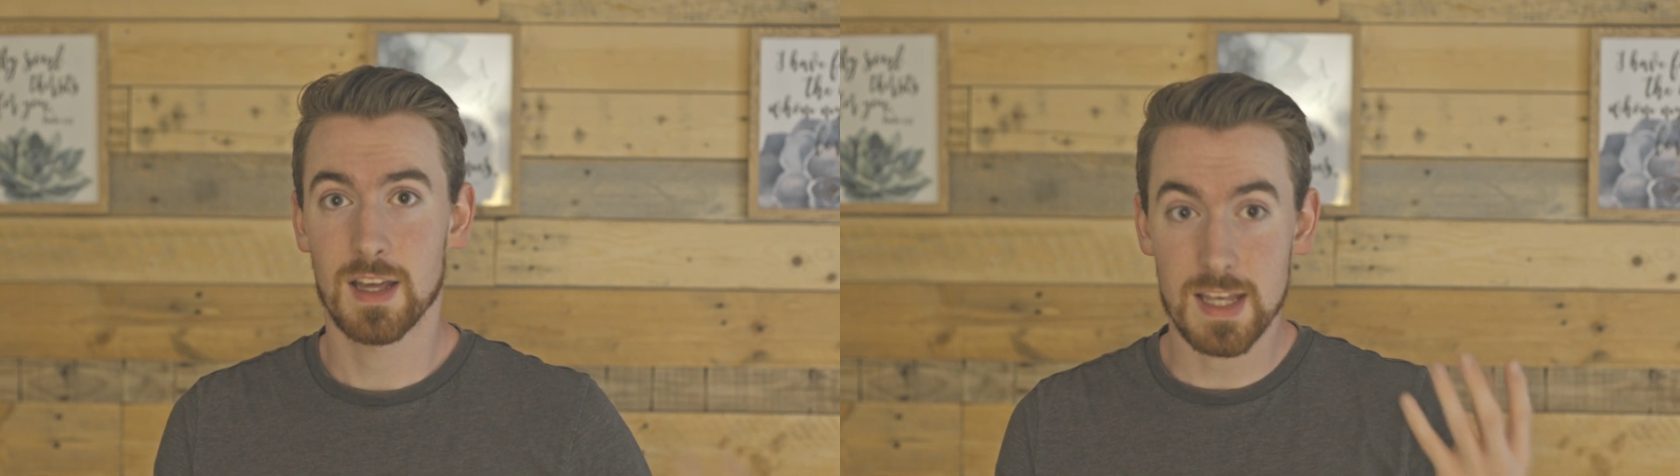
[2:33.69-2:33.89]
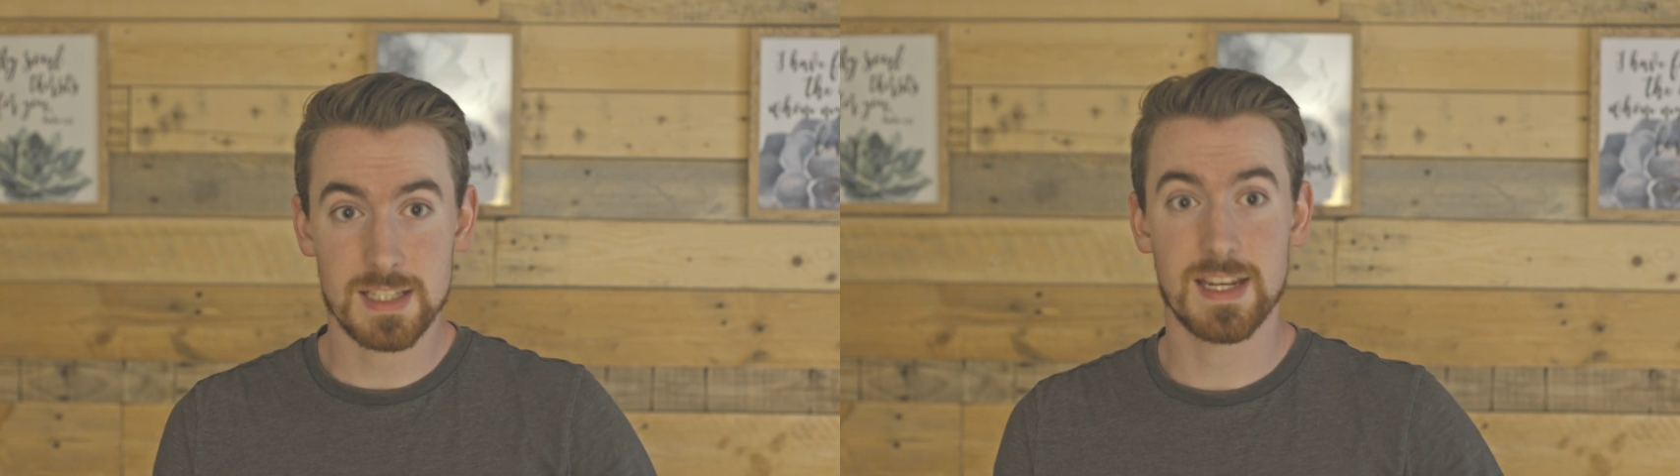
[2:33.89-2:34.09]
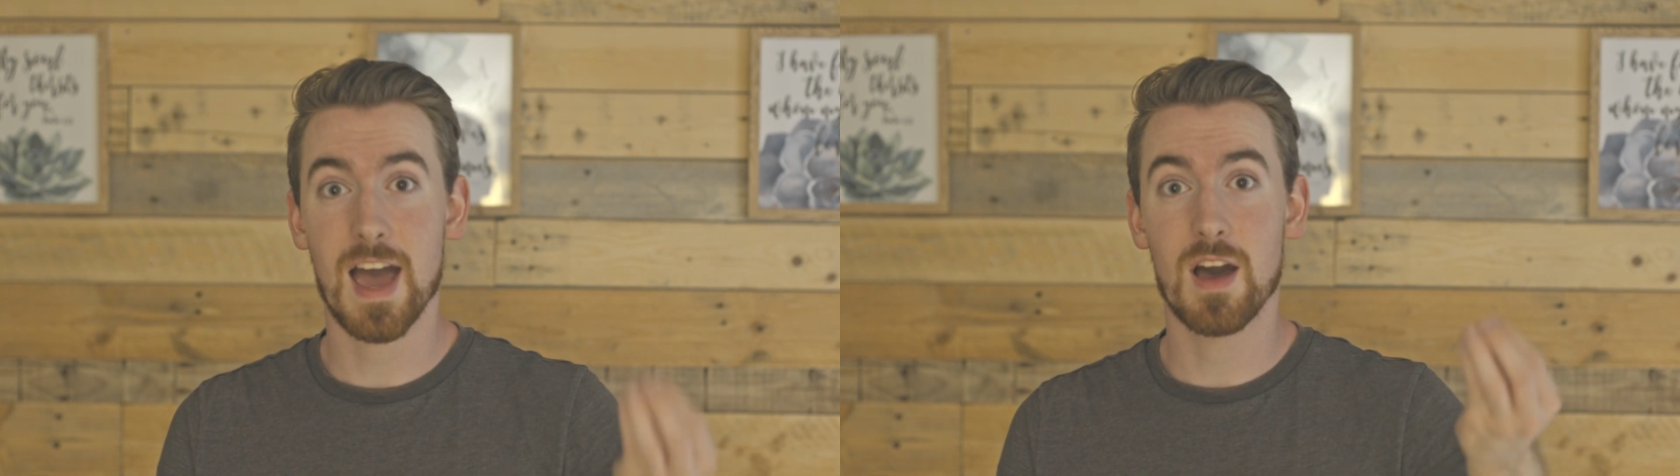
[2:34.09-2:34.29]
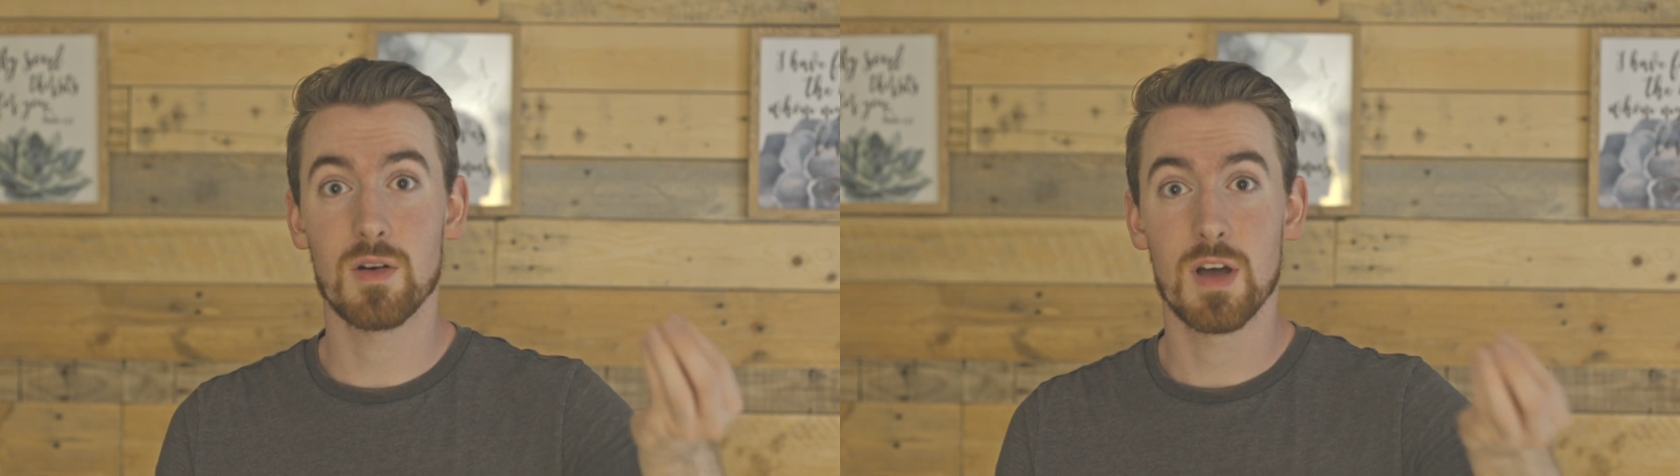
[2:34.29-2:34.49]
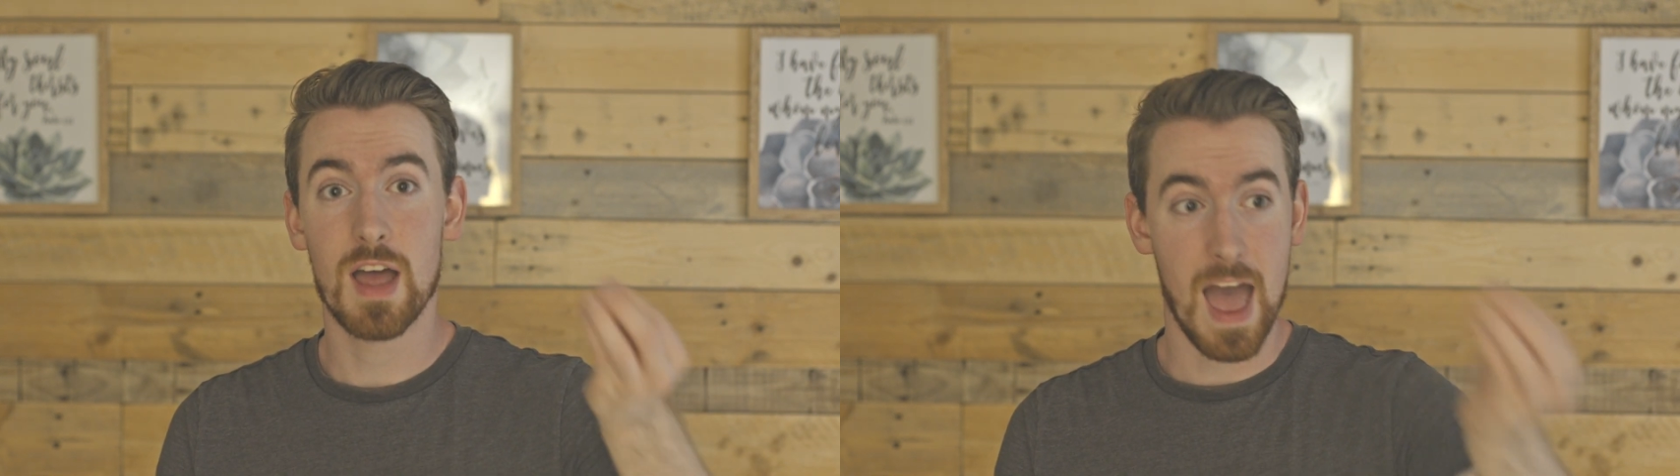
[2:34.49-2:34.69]
It's
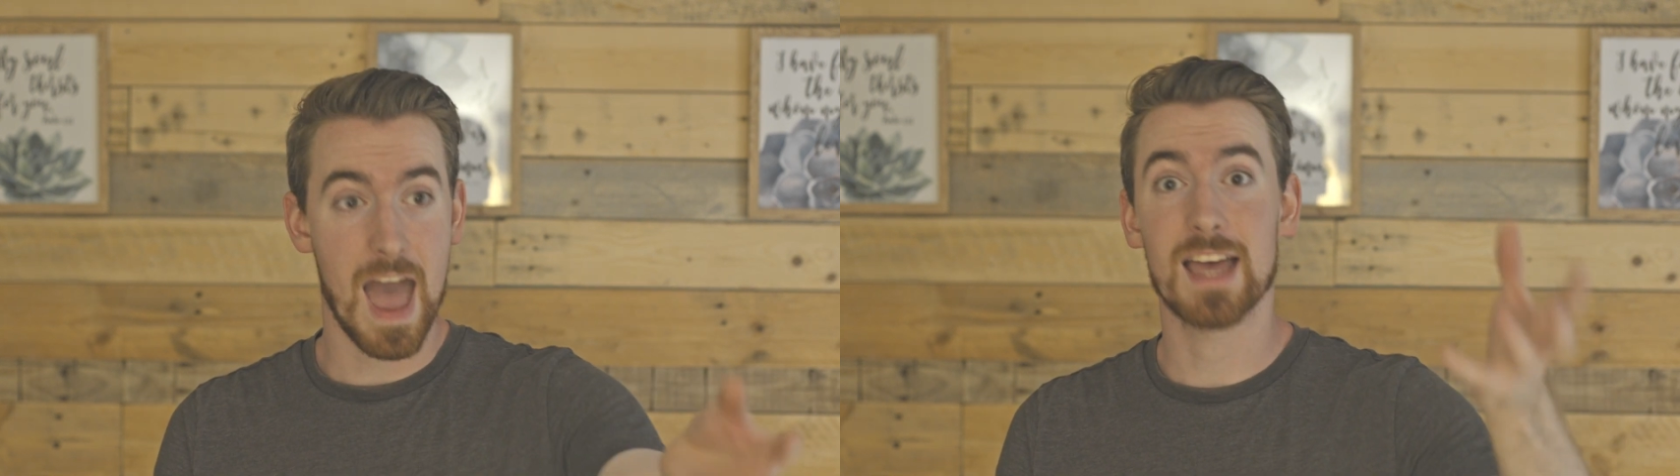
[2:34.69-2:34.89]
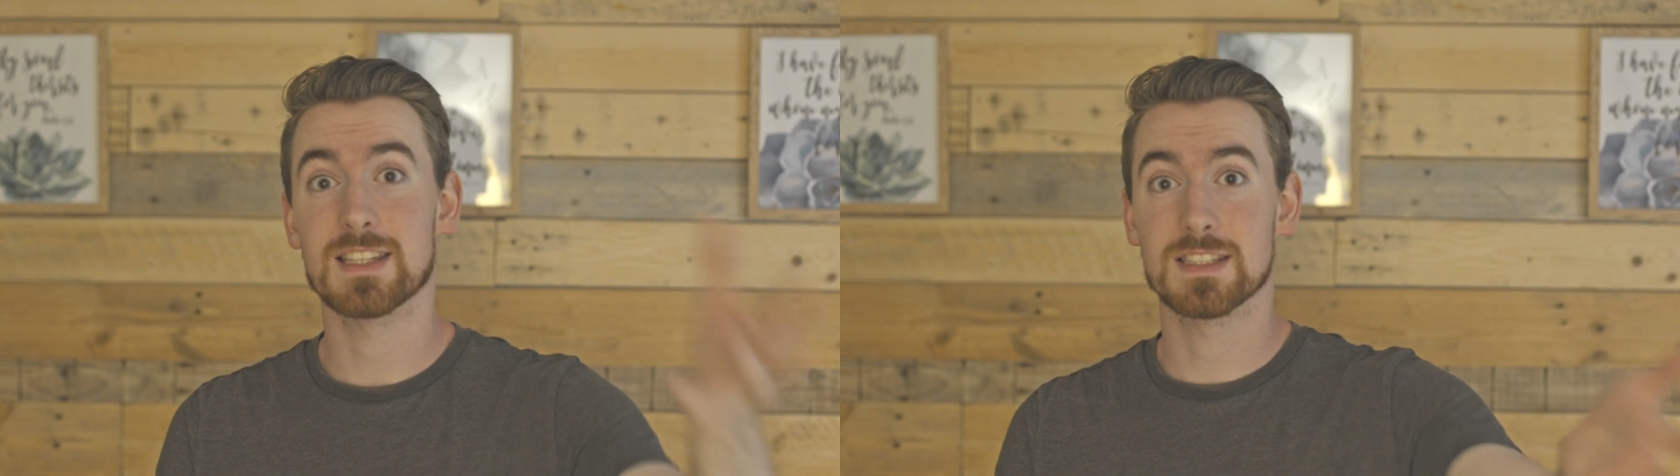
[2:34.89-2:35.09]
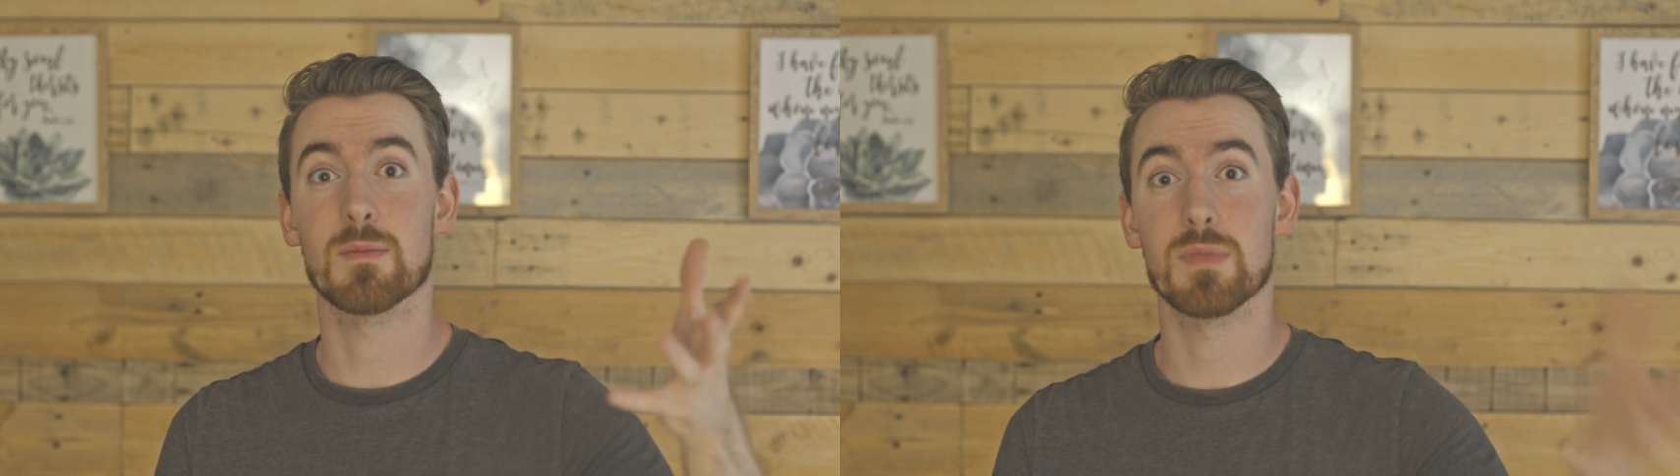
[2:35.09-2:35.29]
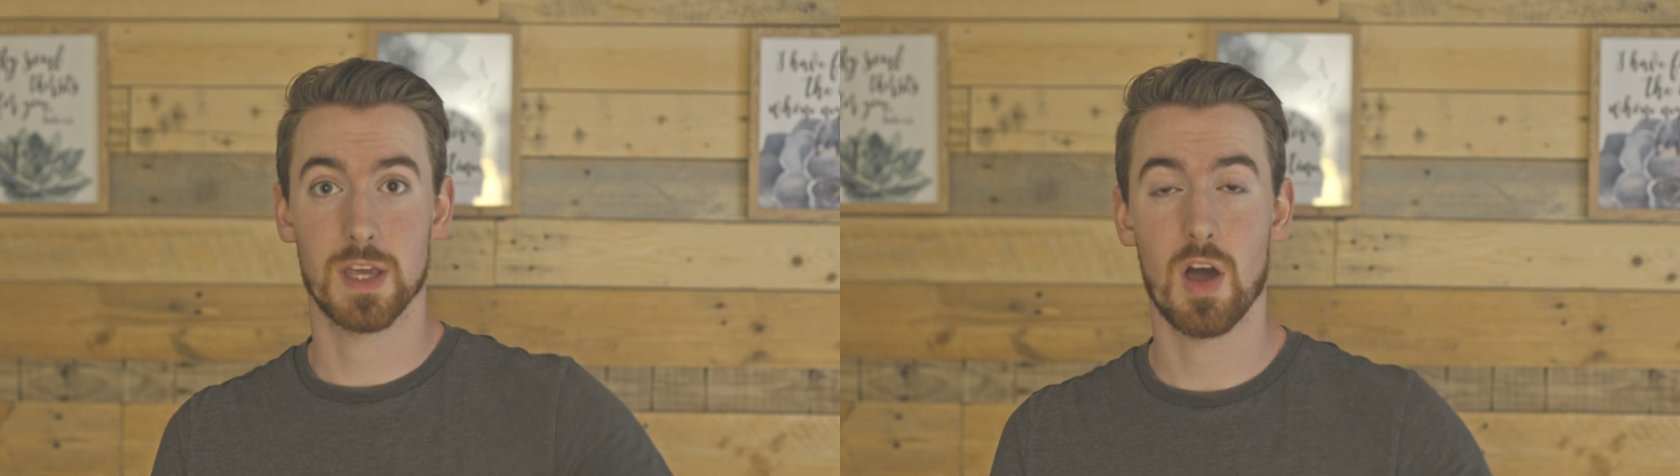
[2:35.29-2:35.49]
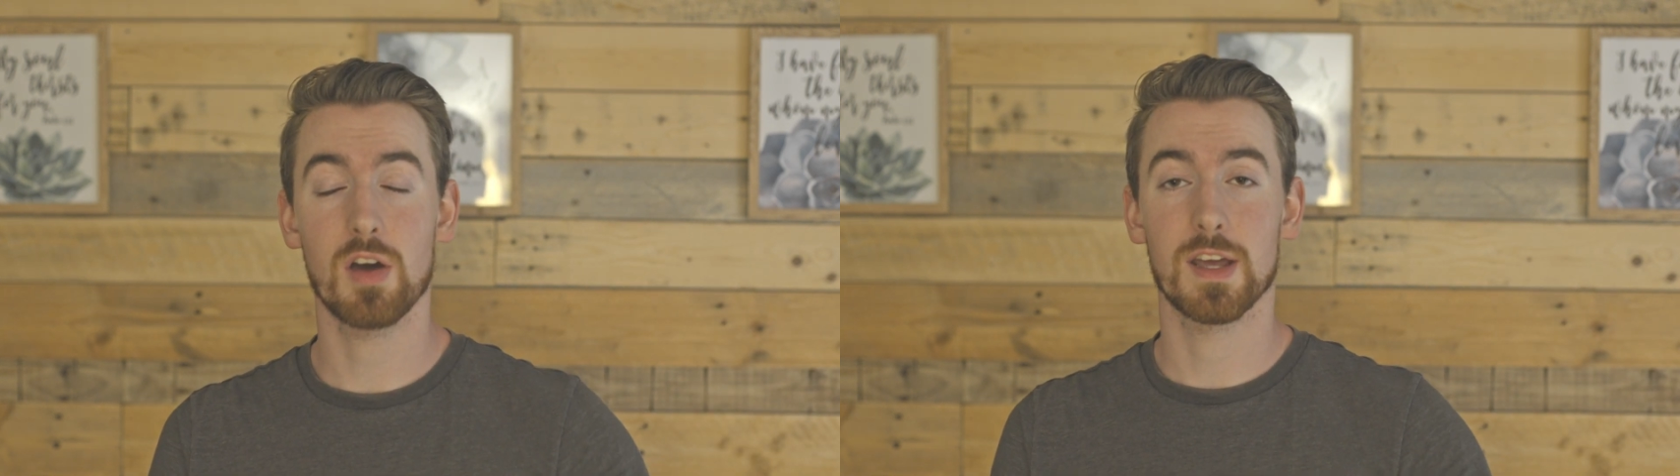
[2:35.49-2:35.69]
now has
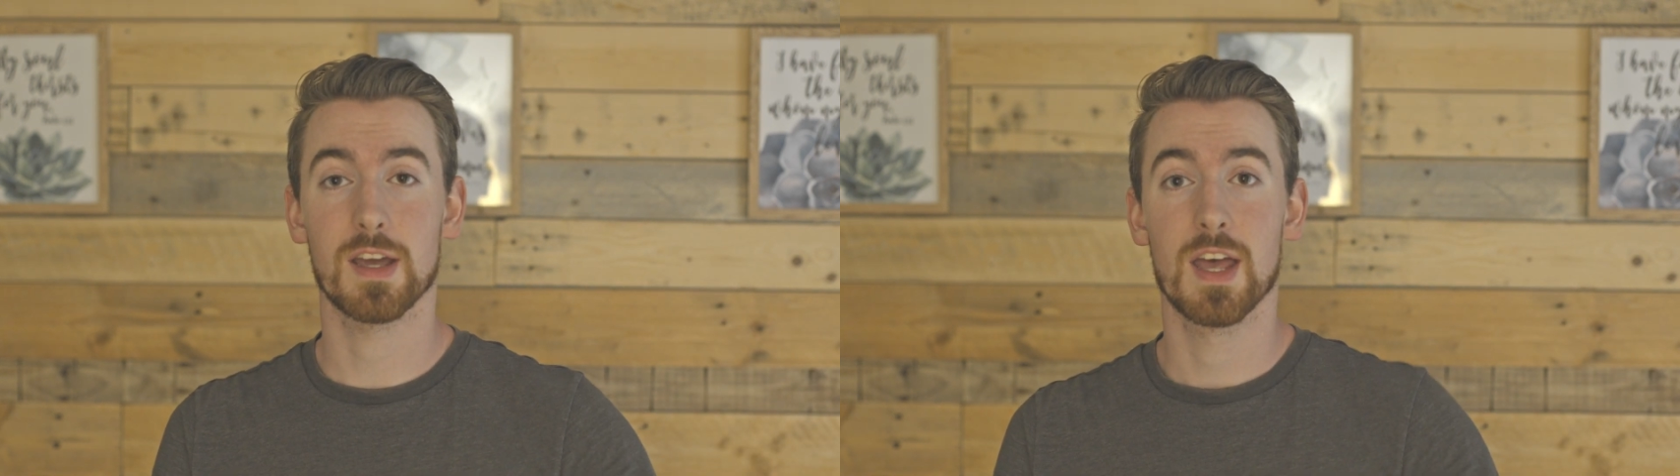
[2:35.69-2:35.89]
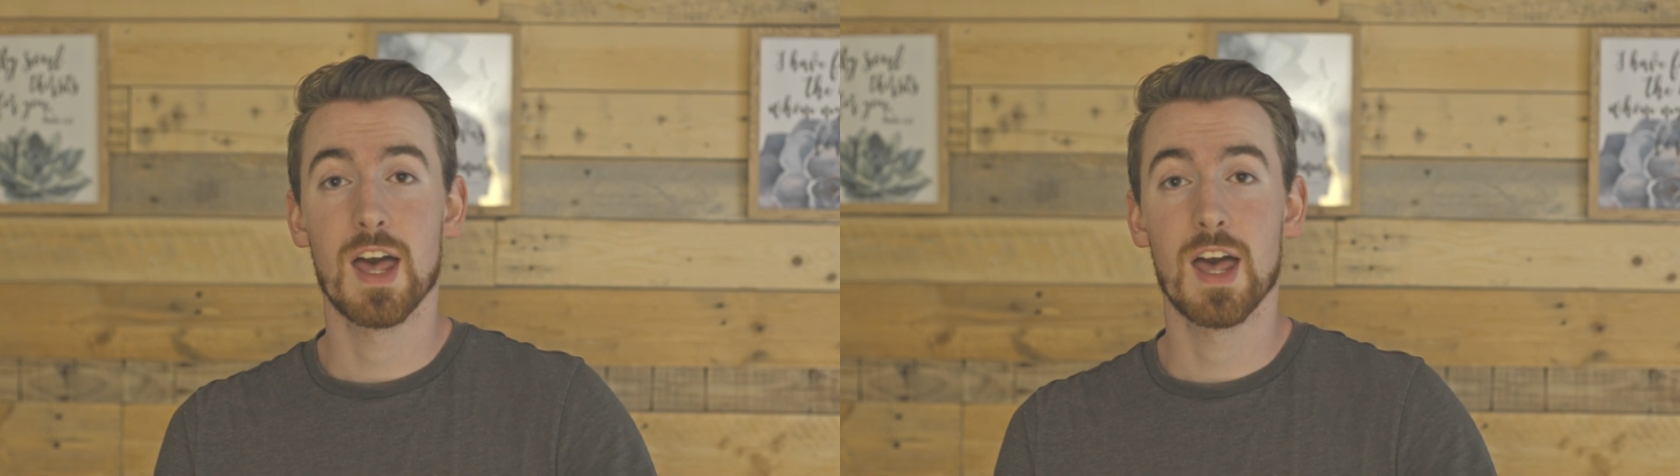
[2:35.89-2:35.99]
something on it.